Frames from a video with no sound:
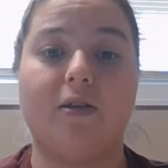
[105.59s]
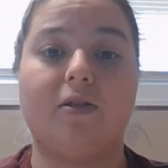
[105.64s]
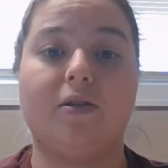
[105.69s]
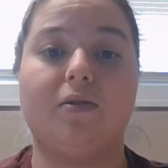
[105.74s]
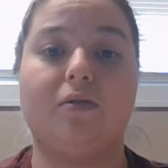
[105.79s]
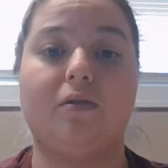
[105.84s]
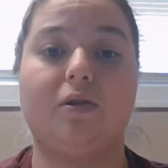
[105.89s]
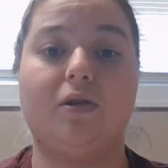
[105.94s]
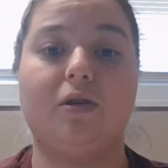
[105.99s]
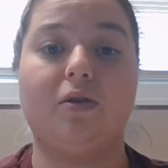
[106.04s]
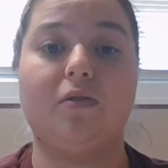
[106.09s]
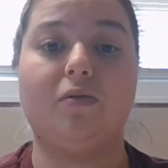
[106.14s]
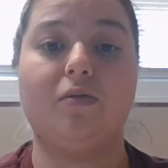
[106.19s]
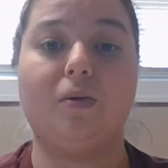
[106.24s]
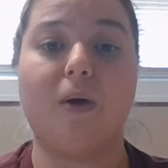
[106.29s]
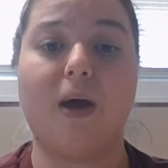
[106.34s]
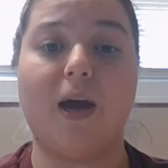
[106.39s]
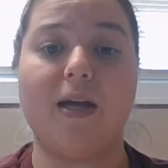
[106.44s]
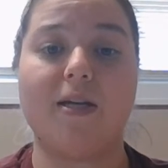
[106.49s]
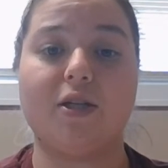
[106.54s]
Do
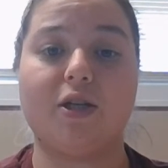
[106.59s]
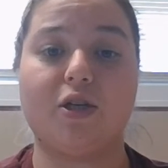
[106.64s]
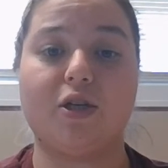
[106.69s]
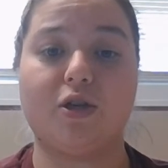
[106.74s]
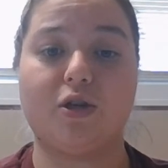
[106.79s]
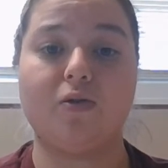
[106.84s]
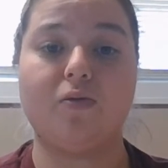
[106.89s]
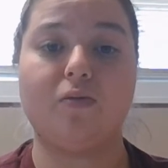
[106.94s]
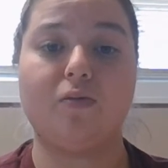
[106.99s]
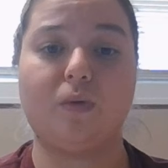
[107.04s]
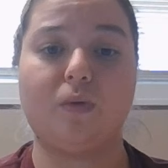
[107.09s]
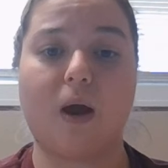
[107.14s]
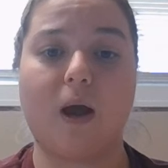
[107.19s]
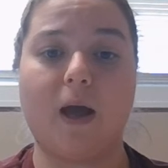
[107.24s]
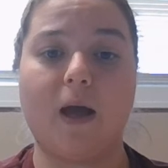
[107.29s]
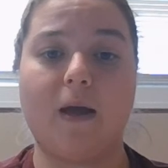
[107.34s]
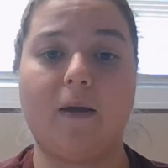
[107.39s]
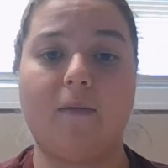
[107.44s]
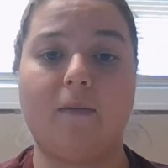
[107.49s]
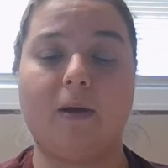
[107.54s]
you and shoe
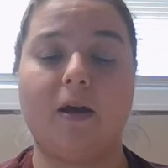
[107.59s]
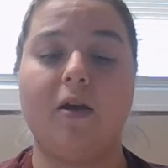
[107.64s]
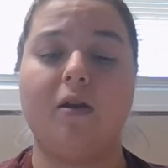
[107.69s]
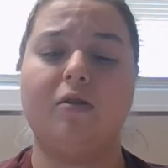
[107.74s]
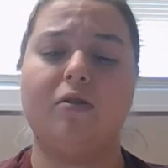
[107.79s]
rhyme?